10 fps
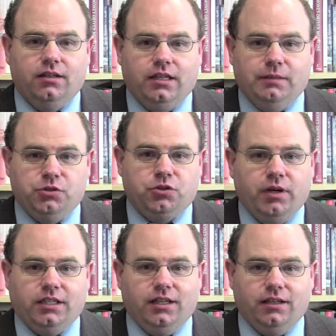keeps
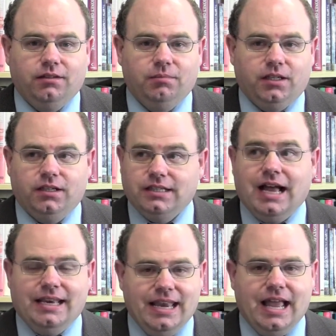shrinking because
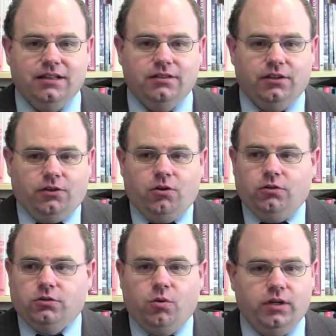on net their
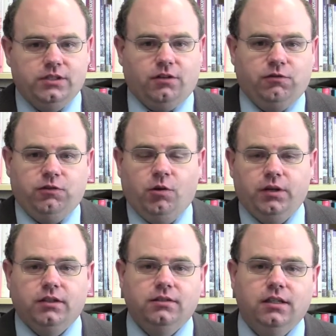gold coins are
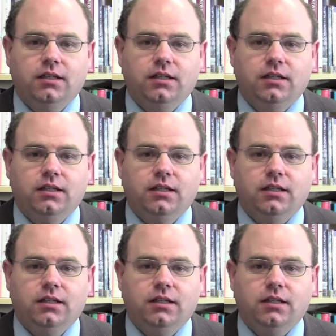flowing